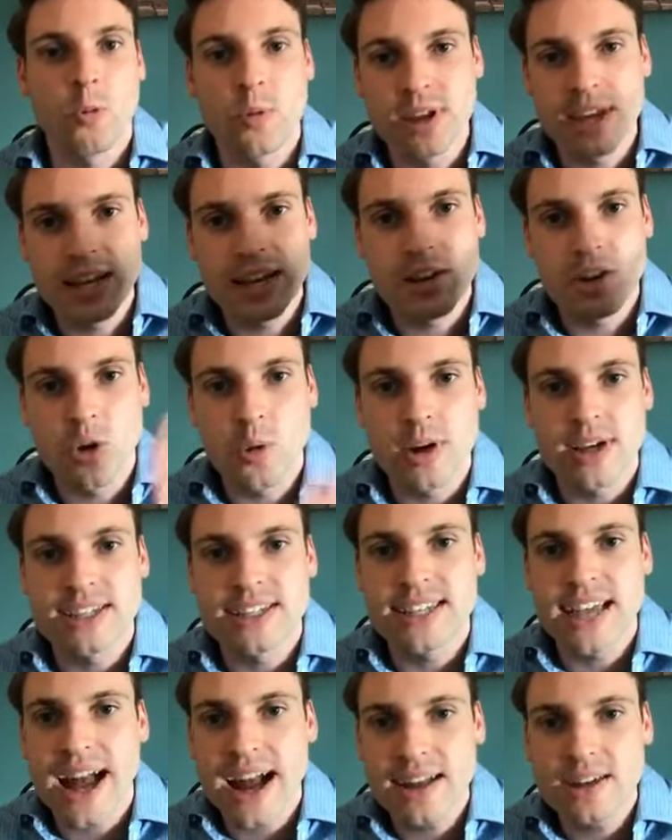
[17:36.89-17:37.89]
Or we need to know
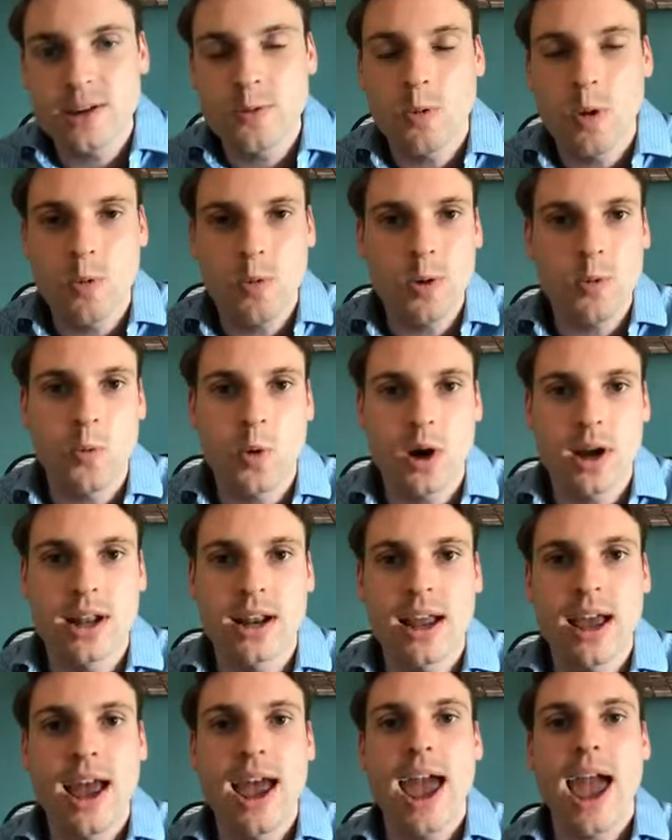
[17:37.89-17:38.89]
exactly what we
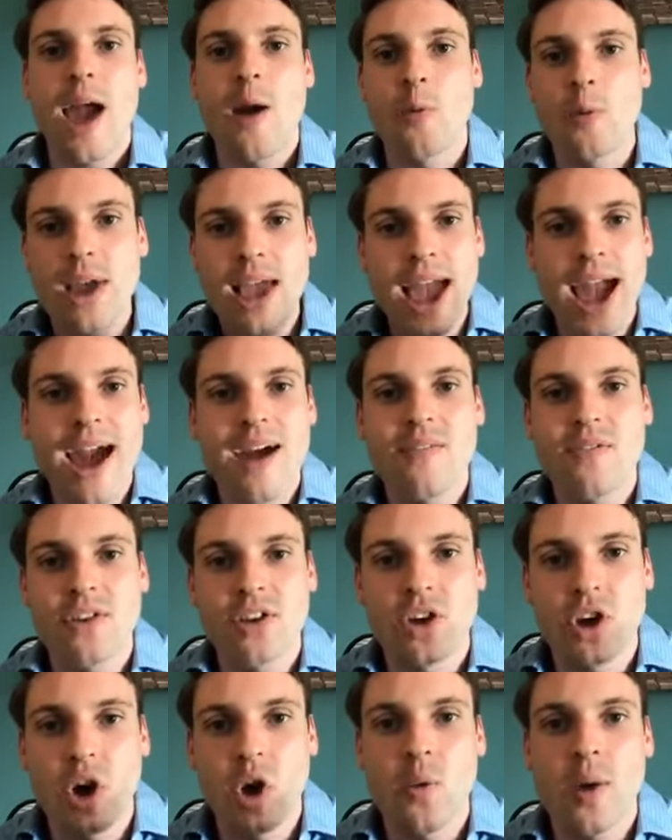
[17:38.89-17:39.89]
want, and we
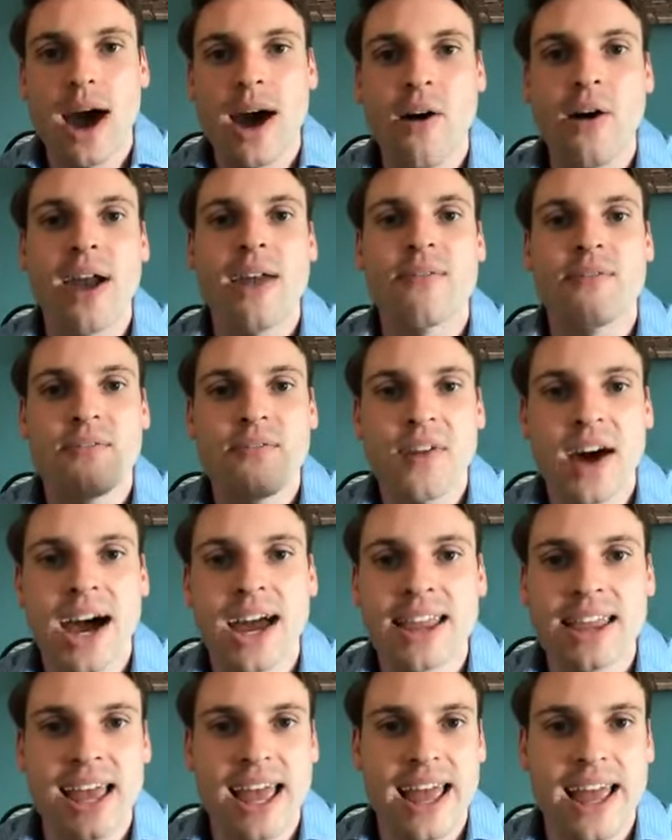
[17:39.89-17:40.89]
have to go out and
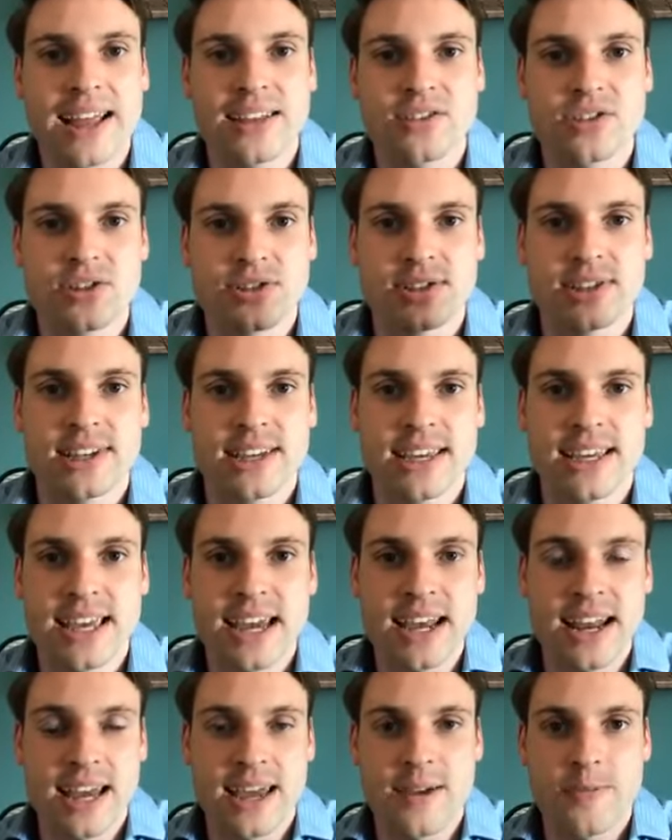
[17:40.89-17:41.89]
find the answers to
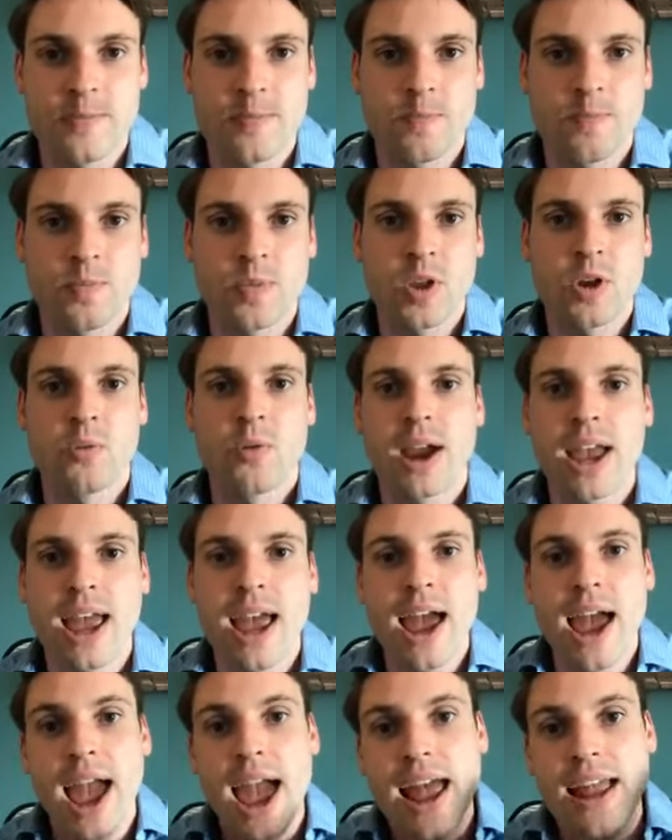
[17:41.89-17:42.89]
get it,
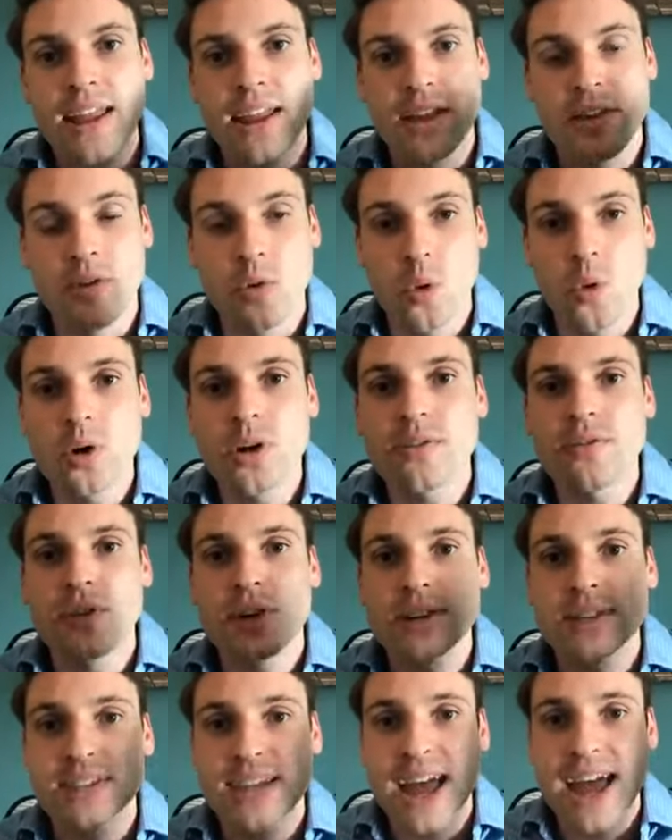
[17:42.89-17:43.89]
right? And in order
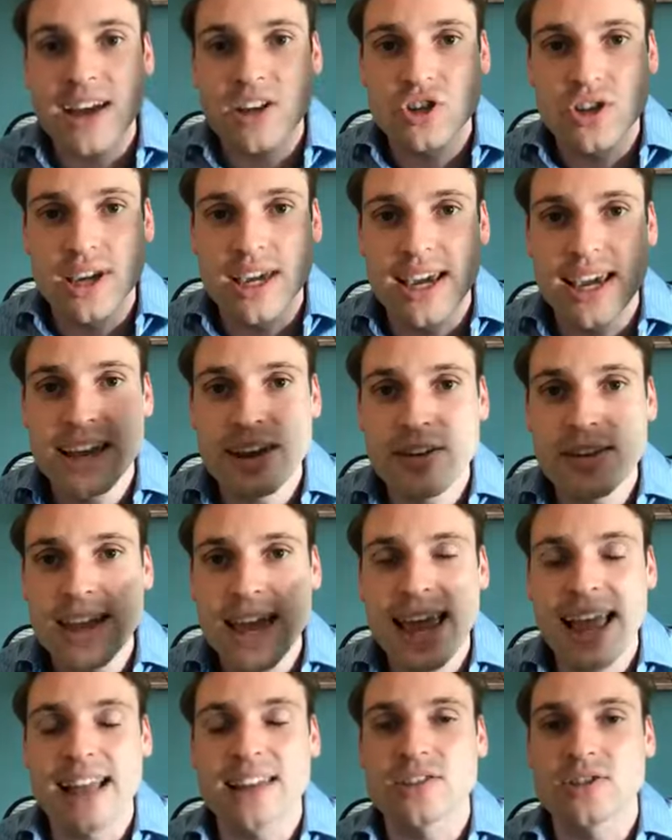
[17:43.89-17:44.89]
for us to actually hear
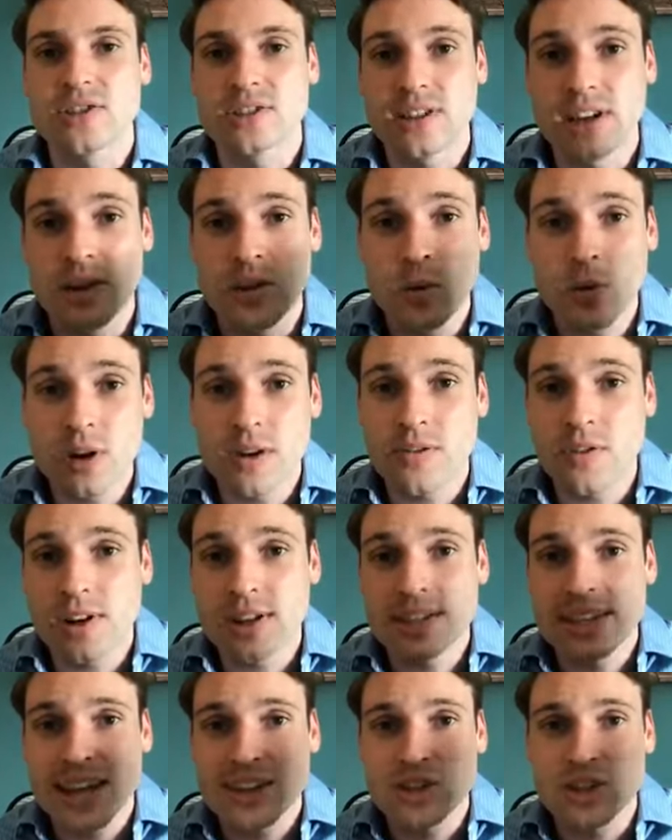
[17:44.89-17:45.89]
the answers, in order
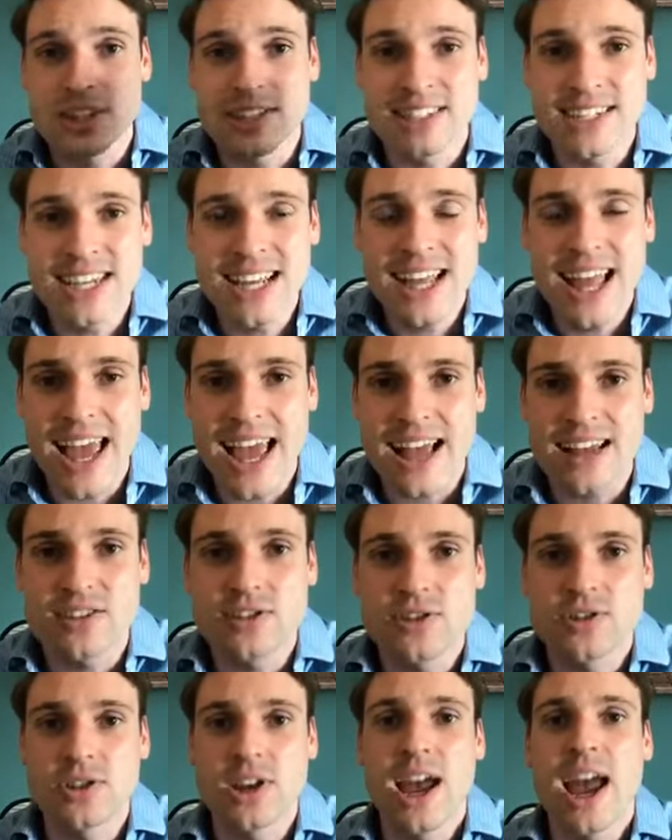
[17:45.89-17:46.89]
for us to actually see the
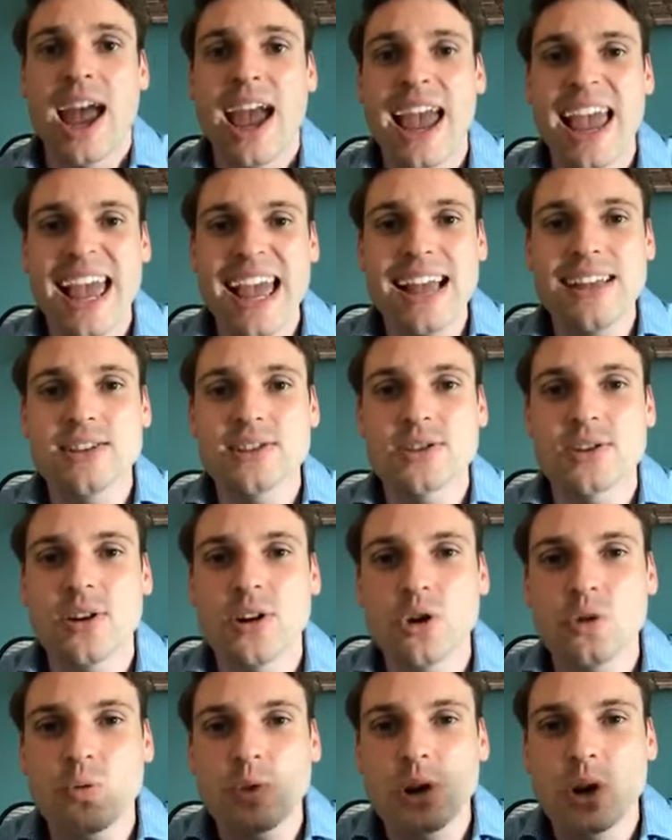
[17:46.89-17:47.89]
answers, it's
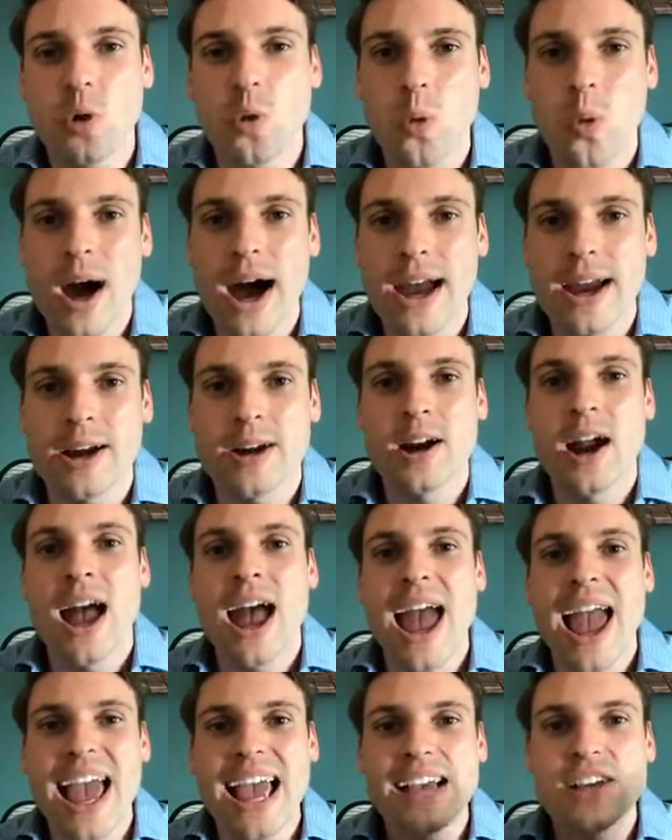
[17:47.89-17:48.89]
going to require
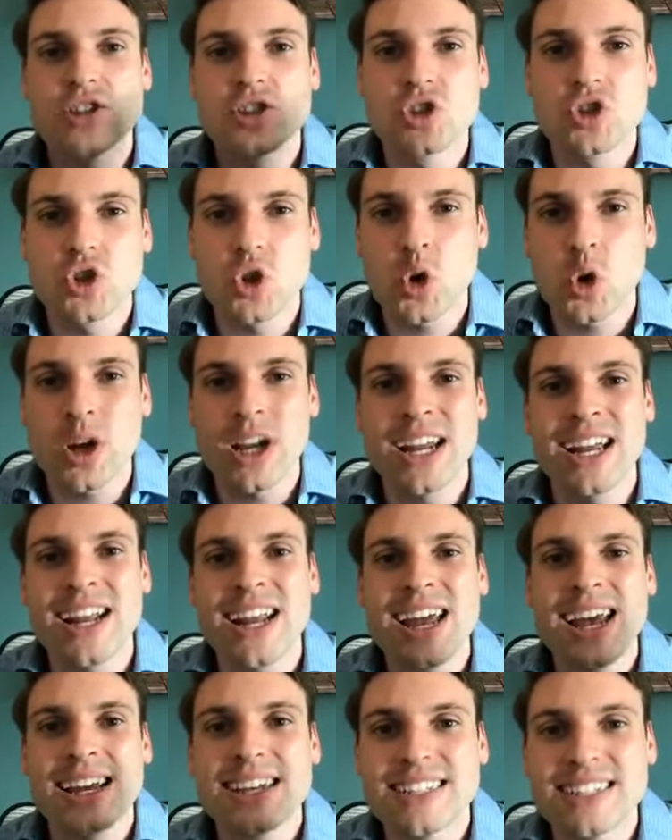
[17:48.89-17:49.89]
a
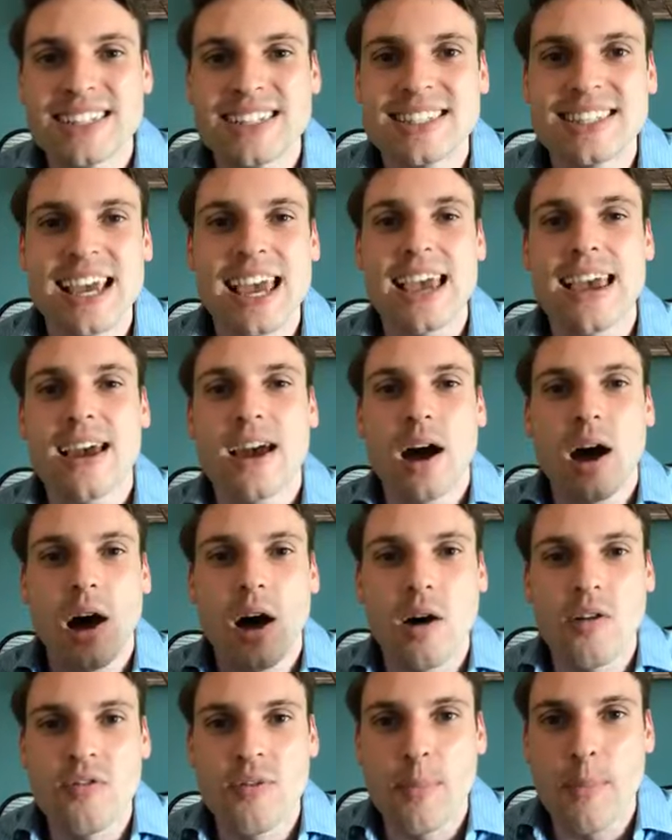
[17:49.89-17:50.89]
certain state
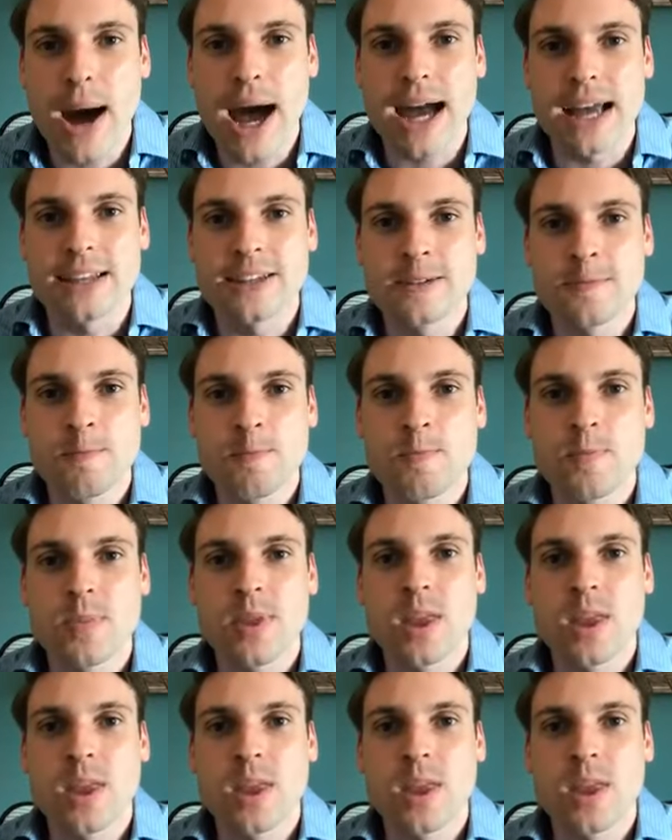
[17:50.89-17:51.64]
of mind.